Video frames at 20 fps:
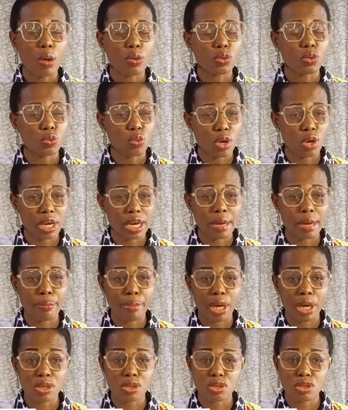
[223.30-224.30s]
would walk a
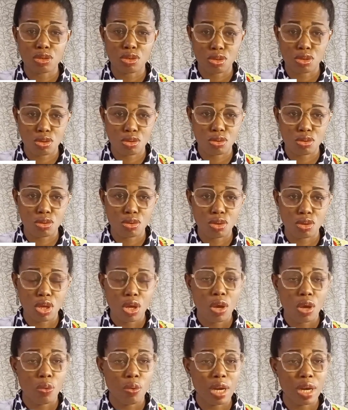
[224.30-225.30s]
mile to school.
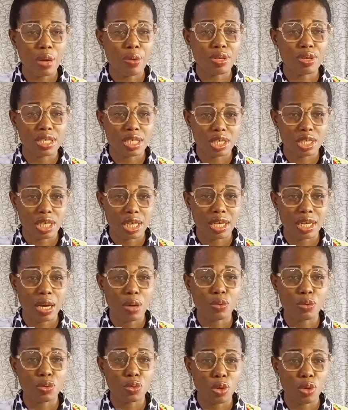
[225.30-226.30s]
When I was a child,
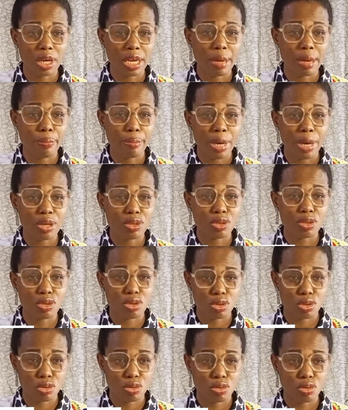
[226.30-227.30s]
I would walk a mile to
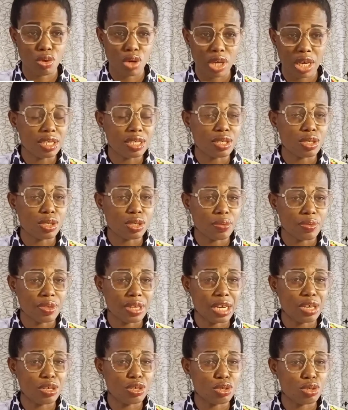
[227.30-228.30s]
school. Okay, this is
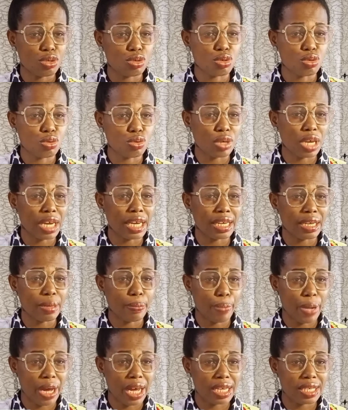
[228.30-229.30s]
something I used to do in
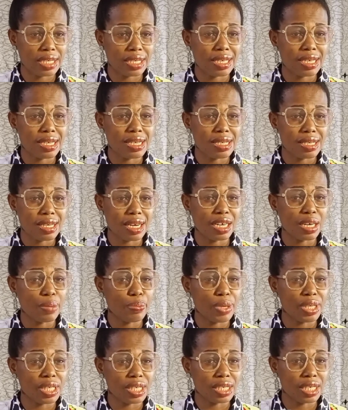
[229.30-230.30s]
the past. Is a
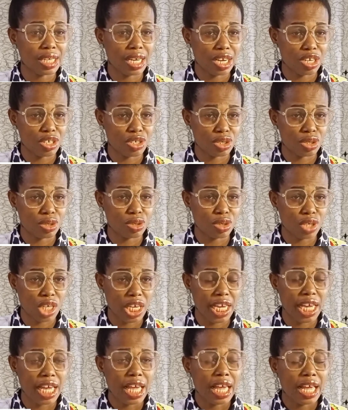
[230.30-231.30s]
repeated action.
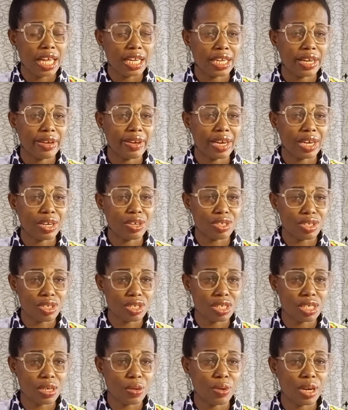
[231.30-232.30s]
Okay, now I can also
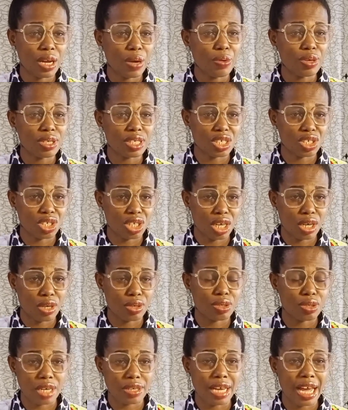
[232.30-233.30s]
say when I was a
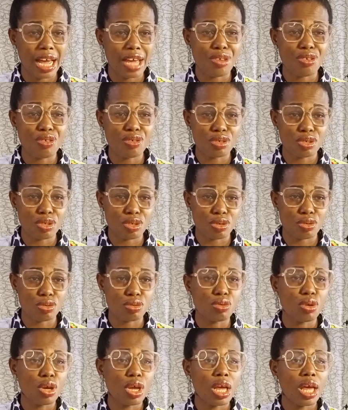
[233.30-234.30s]
child, I used
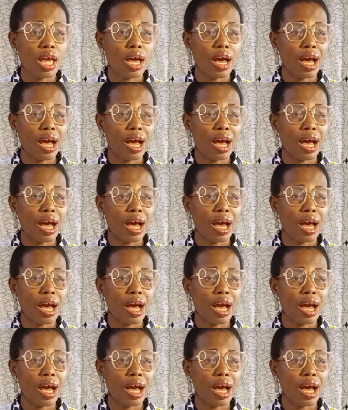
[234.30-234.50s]
to